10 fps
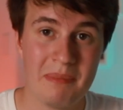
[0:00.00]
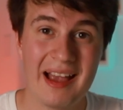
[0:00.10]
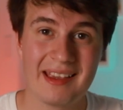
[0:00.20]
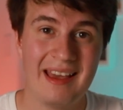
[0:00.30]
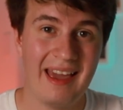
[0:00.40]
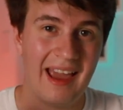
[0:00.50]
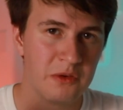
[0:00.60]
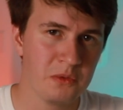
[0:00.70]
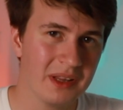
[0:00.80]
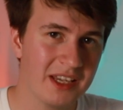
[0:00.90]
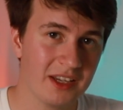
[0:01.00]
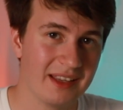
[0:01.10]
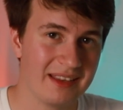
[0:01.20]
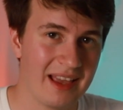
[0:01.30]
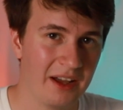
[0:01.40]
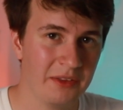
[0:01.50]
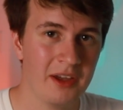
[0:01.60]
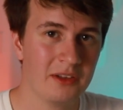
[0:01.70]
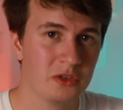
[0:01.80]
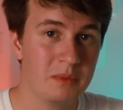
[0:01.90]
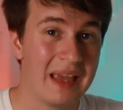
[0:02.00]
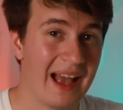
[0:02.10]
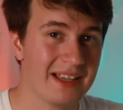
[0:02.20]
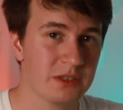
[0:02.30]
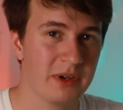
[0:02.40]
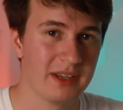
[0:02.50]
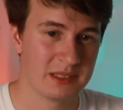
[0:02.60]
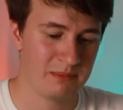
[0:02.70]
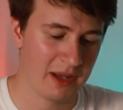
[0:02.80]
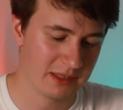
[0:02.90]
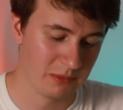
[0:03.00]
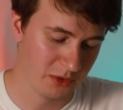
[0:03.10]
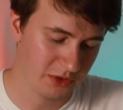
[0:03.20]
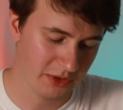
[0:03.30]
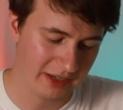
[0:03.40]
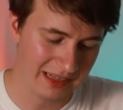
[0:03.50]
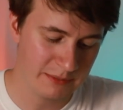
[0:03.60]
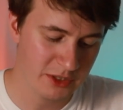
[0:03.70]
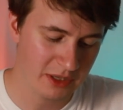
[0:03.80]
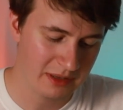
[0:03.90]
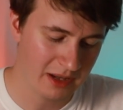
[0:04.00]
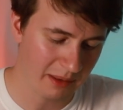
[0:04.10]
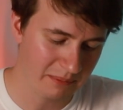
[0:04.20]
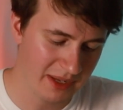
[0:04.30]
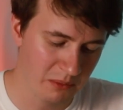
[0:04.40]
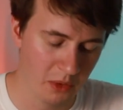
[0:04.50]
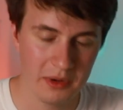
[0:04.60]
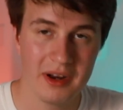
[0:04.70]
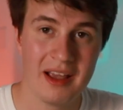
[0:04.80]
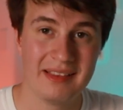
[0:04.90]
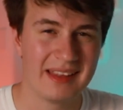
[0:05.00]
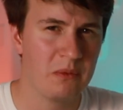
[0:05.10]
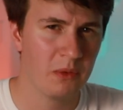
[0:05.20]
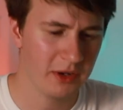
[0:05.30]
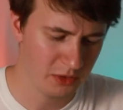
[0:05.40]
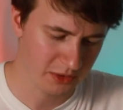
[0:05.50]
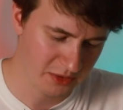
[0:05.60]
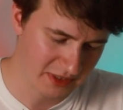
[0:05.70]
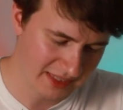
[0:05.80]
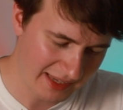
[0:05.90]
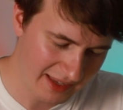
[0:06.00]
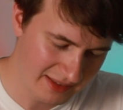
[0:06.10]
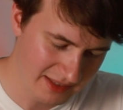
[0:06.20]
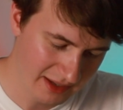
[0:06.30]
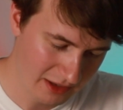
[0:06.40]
back and really cut it down to be as quick as possible. So the clip should not be more than 1 or 2 seconds.